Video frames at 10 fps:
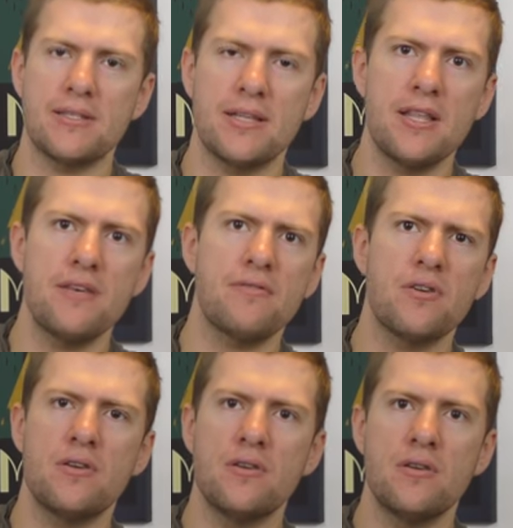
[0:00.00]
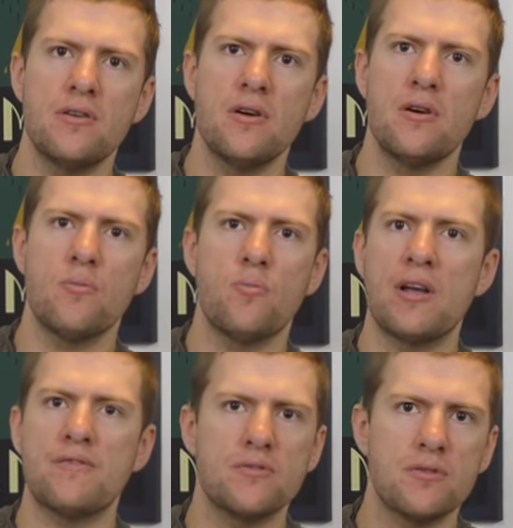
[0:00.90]
Then you've got to
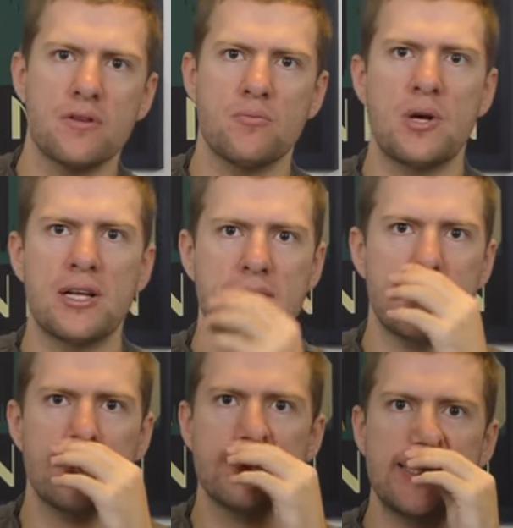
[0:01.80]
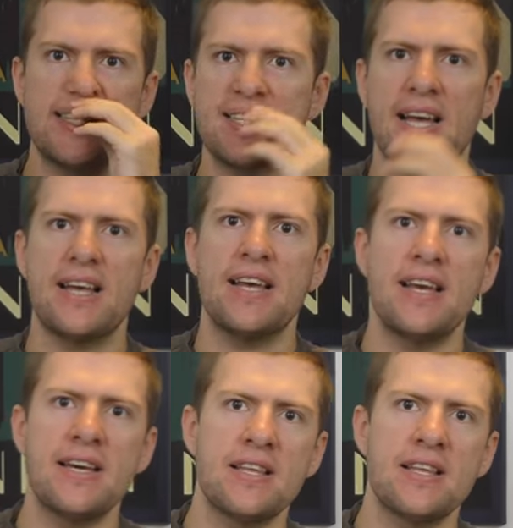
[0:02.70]
wait for a weird cutscene to get here.